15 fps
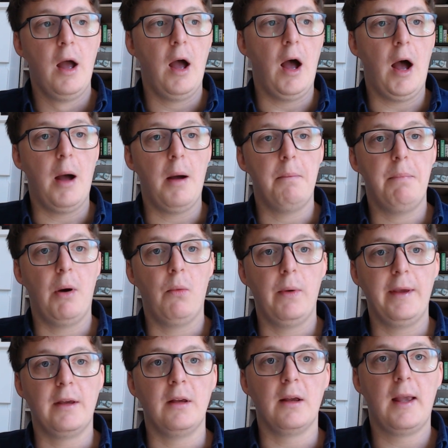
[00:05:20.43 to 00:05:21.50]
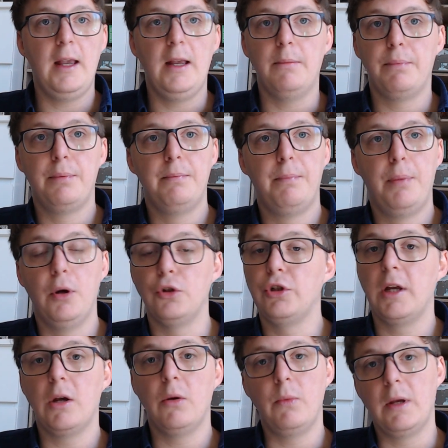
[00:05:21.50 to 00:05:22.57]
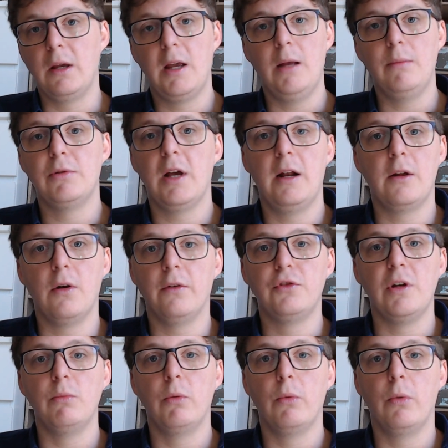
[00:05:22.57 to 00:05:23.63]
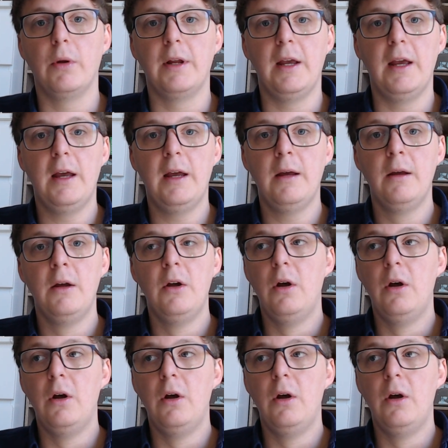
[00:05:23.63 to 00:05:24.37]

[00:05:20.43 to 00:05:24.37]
But we can keep pushing and we can keep telling Ofgem what we want to hear.